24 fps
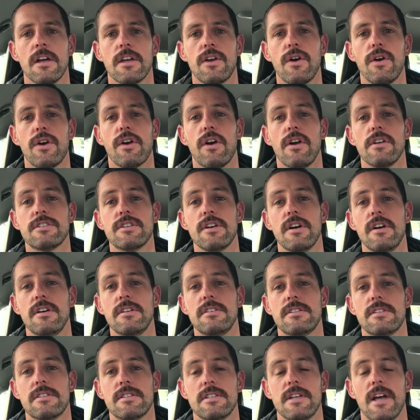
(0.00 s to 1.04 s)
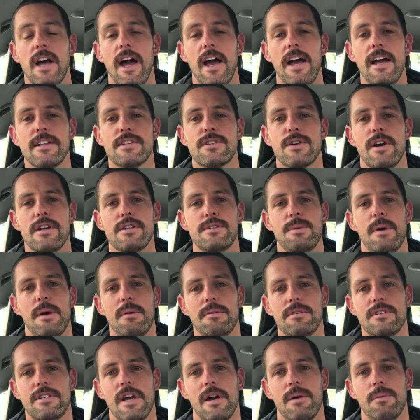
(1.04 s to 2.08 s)
Kia ora Crossroads. Hey, it's great to be able
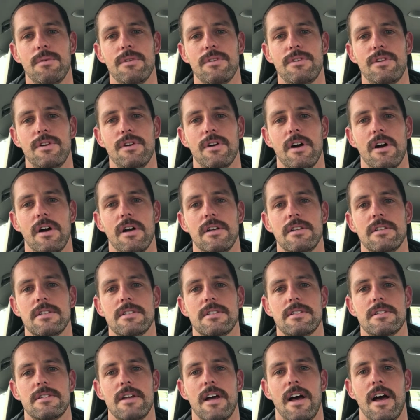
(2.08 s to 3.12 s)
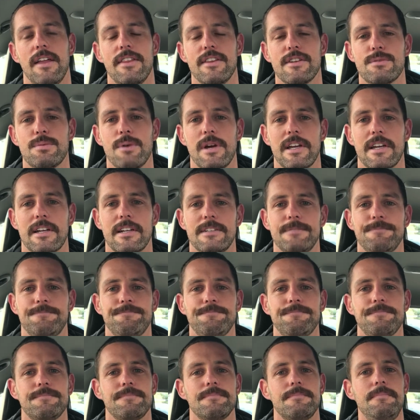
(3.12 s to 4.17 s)
to chat with you guys uh, this week.
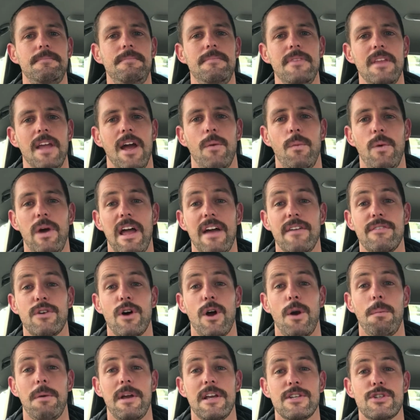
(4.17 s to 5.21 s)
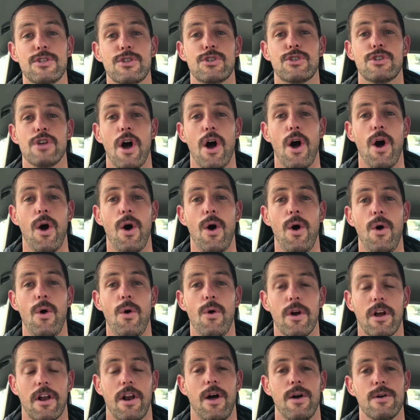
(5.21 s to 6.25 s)
And we have got to be
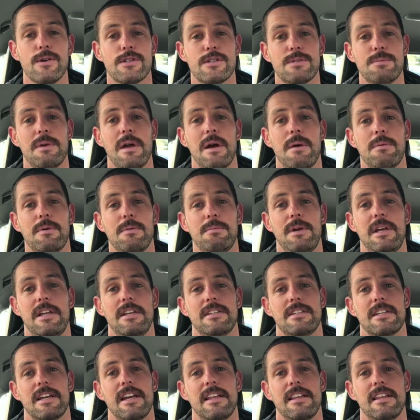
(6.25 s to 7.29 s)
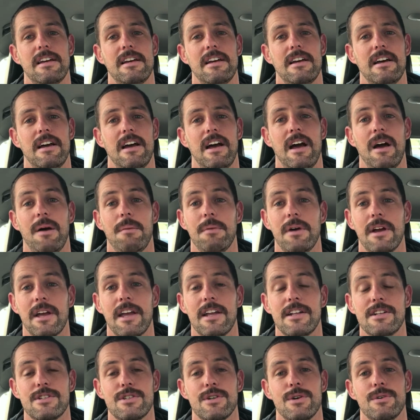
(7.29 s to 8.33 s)
so close to be able to meet together um,
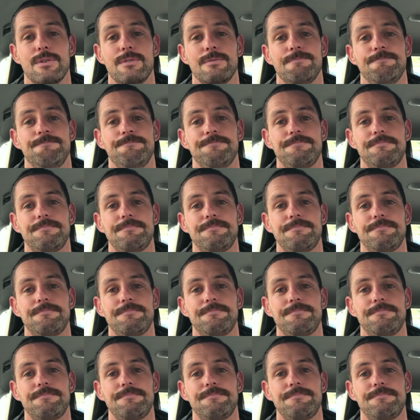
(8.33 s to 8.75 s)
again soon.